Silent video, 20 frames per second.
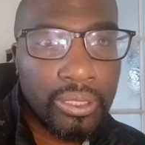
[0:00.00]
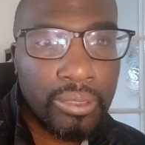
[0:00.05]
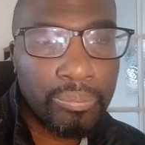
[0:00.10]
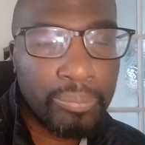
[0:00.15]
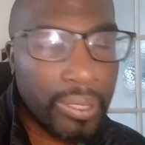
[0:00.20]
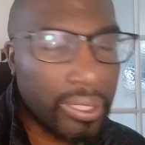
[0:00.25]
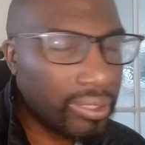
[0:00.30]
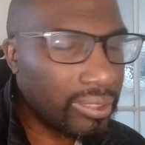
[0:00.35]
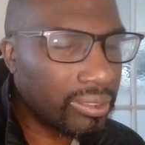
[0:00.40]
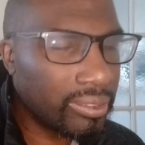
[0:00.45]

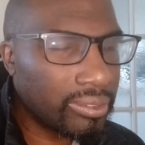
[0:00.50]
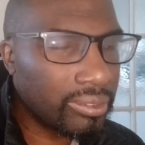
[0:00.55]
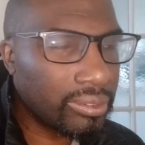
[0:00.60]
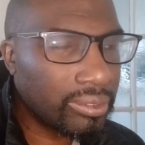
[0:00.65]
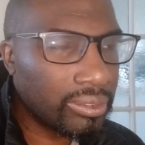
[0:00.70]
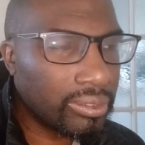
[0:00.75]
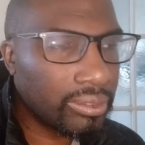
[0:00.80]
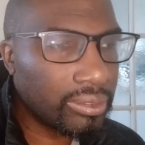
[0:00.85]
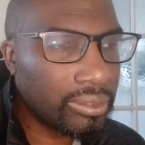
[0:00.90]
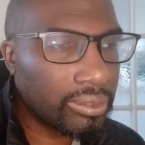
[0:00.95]
But
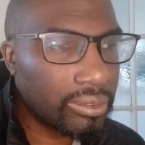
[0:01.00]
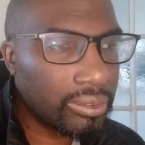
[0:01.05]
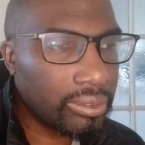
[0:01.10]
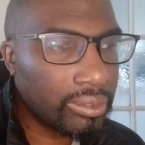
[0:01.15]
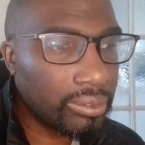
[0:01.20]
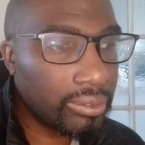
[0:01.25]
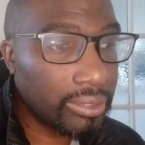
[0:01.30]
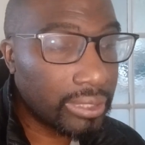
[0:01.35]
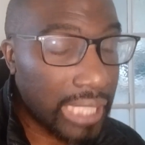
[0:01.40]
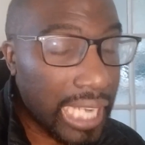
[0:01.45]

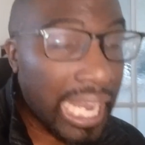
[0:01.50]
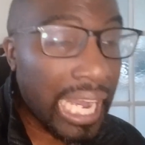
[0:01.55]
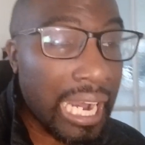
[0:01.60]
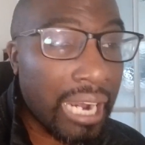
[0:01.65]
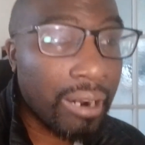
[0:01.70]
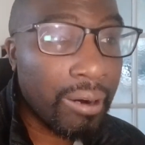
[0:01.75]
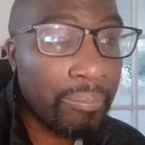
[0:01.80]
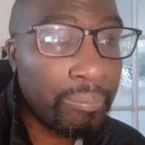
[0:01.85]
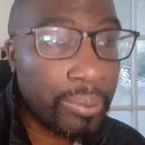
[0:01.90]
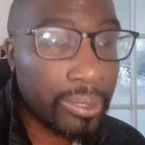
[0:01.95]

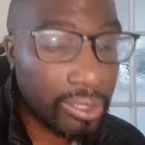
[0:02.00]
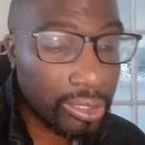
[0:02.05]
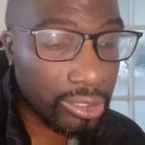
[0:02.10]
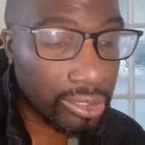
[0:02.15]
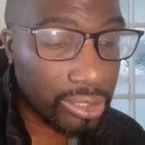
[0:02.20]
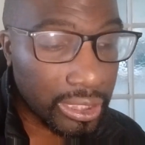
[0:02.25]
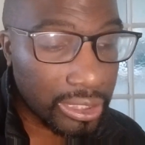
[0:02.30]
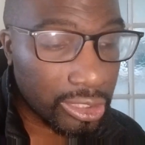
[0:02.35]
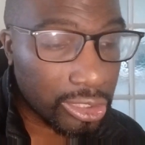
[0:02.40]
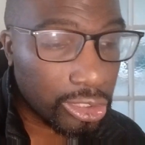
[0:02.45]
now,
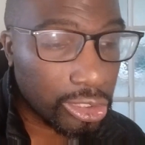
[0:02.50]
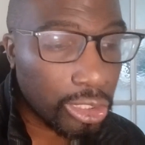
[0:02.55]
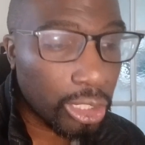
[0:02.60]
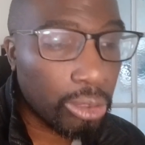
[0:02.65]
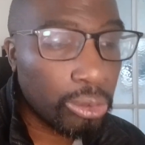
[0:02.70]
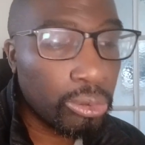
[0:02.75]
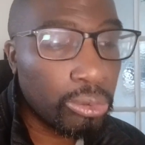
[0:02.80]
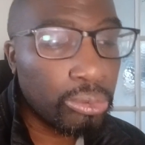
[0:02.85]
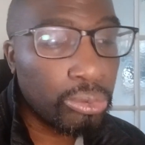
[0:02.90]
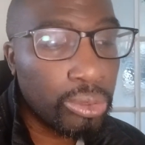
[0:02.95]
because it's
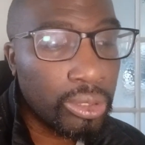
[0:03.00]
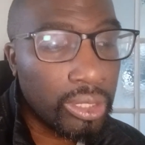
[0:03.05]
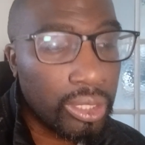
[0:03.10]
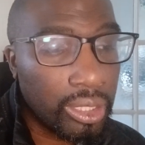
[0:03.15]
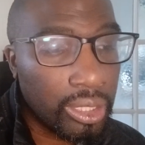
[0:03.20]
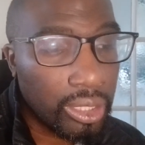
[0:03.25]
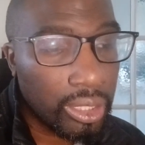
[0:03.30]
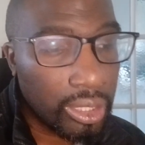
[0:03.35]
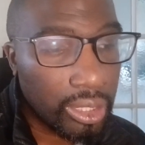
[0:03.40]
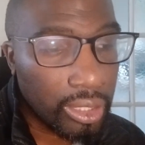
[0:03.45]
so
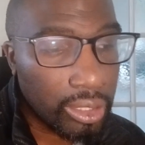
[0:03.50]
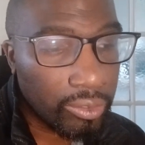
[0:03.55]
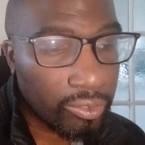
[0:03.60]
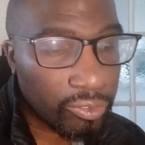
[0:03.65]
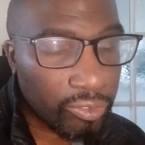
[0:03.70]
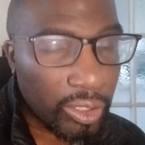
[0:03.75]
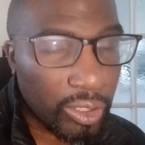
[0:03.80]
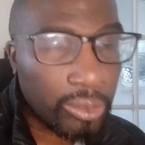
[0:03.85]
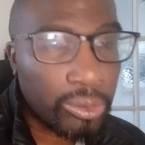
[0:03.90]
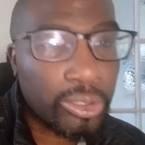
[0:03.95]

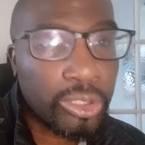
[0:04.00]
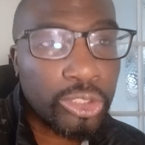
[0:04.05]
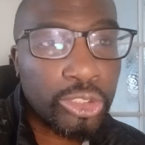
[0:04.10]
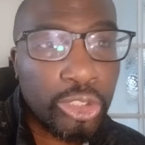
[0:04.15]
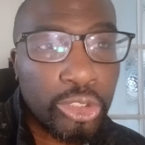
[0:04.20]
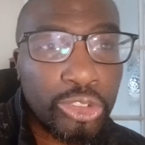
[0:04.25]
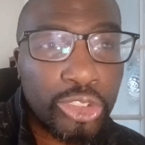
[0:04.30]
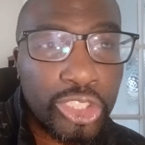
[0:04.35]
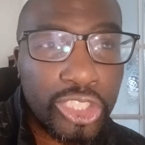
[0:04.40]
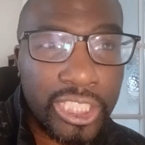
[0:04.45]
focused
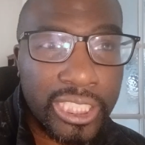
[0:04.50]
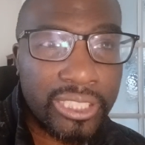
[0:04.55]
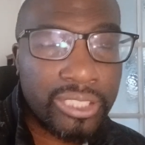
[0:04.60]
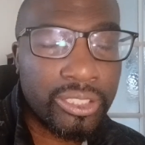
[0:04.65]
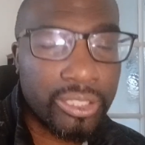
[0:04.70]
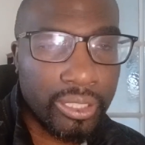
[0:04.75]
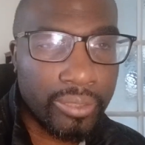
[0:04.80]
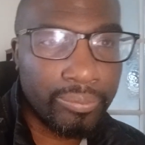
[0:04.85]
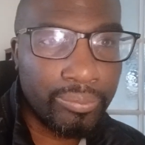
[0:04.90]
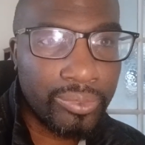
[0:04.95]
on
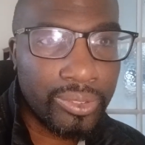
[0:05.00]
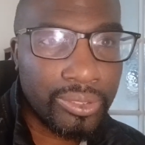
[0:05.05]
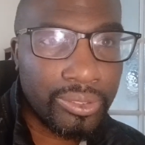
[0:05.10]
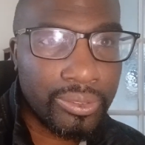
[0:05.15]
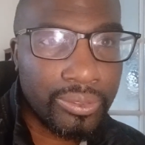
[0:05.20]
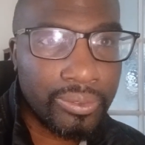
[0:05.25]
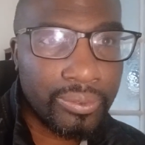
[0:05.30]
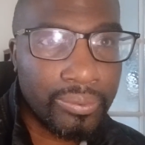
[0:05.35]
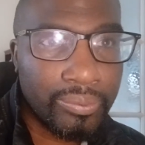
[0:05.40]
systems